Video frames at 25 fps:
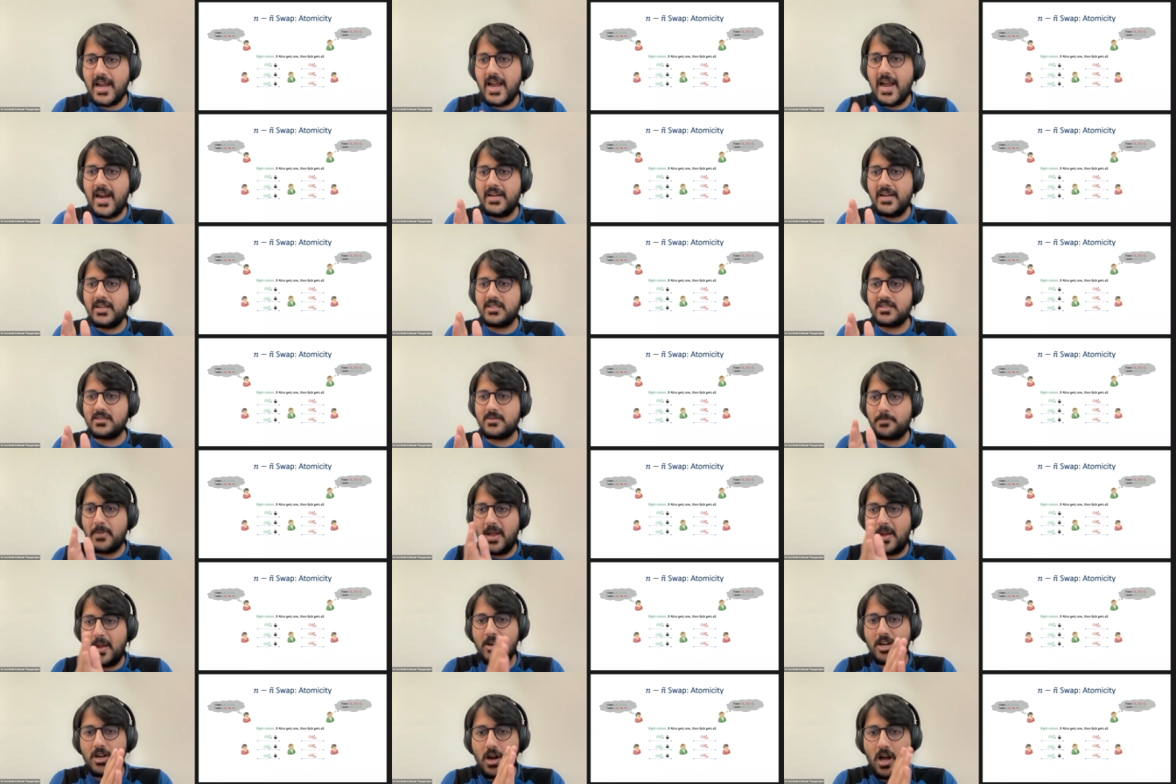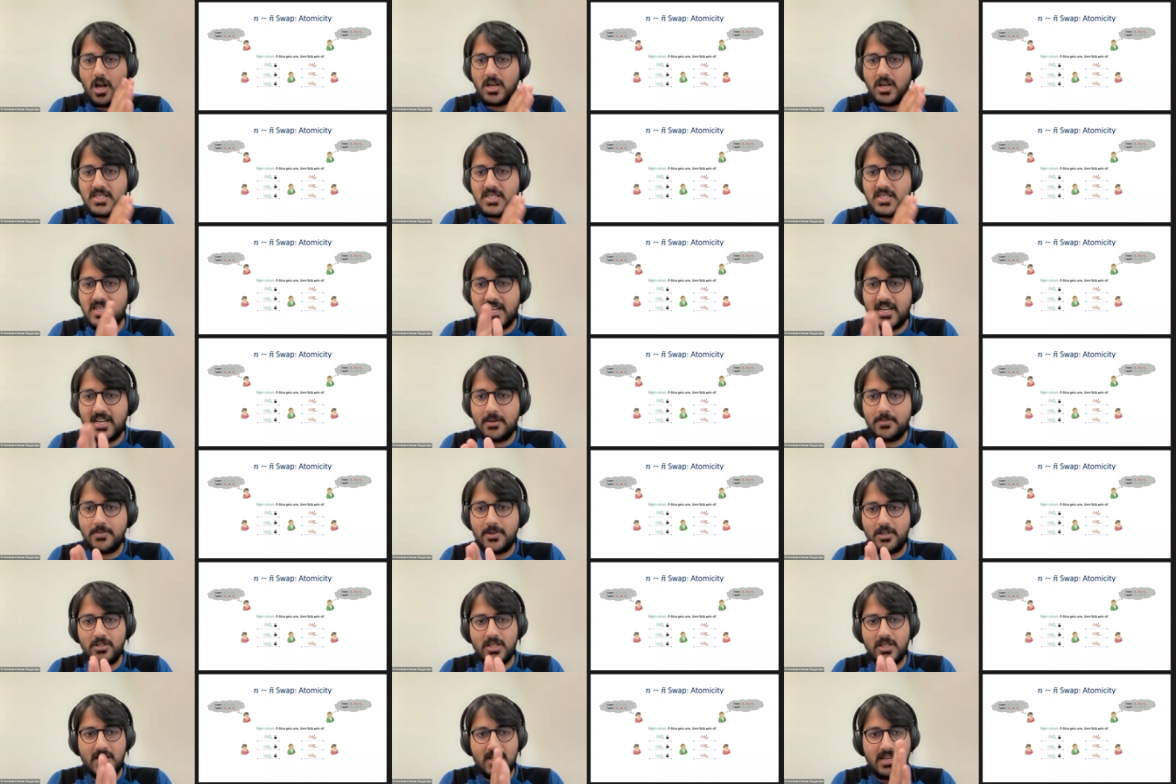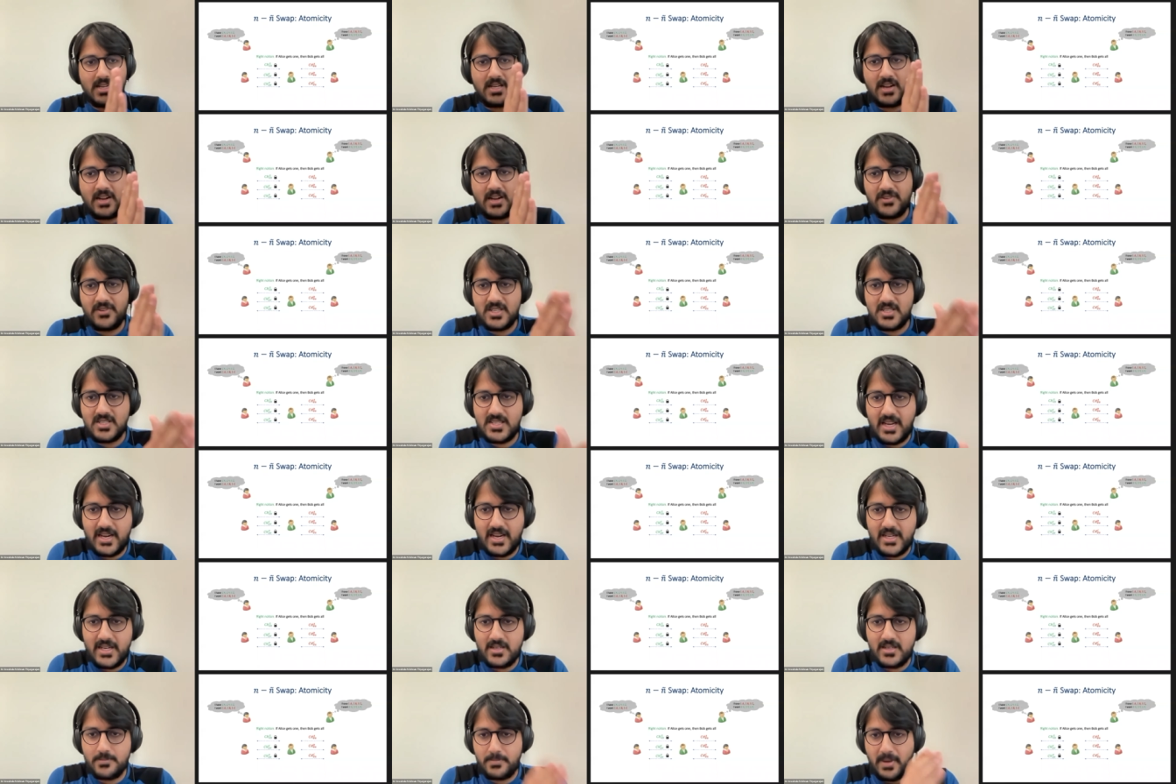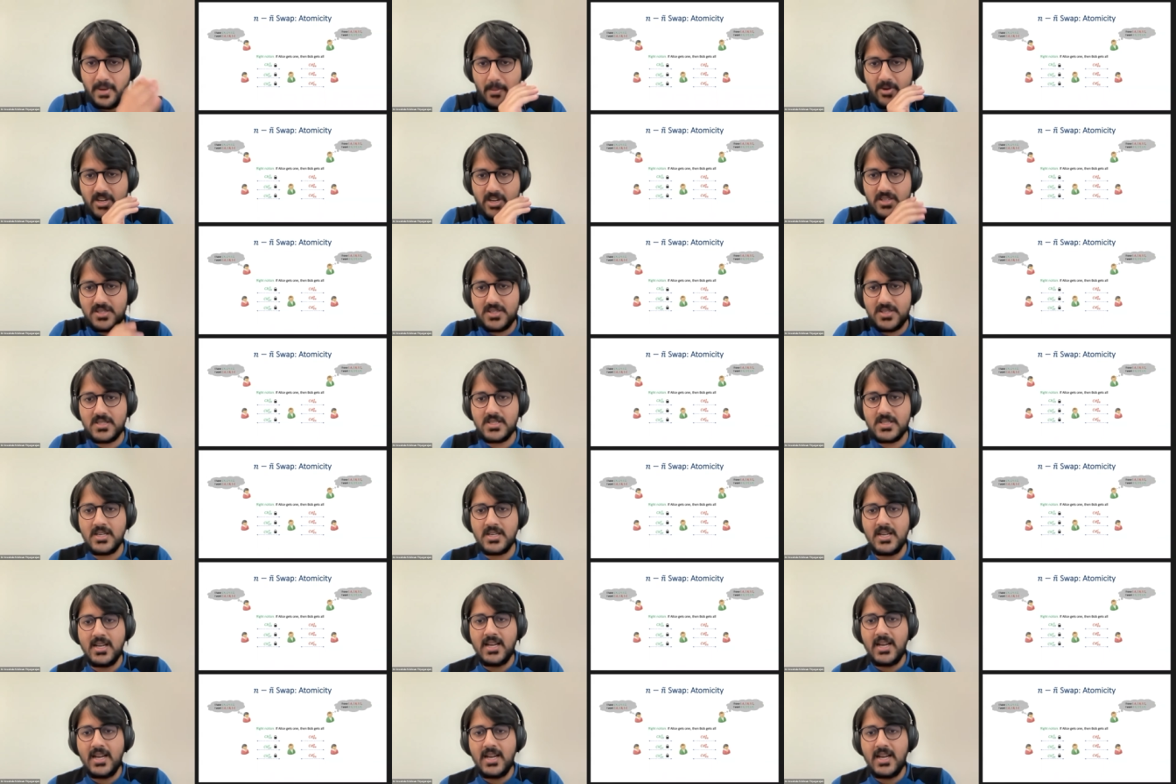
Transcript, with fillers: and the payment lock set up on the left-hand side payments.